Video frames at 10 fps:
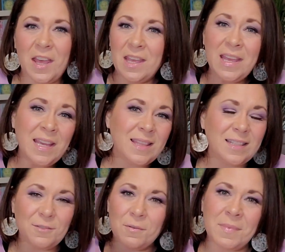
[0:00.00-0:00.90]
hey,
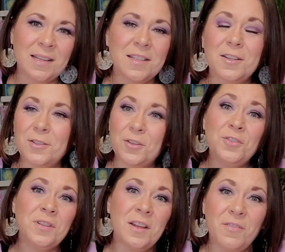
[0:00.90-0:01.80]
this romantic
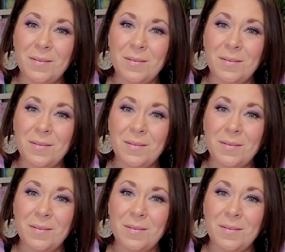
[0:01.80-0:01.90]
illusion of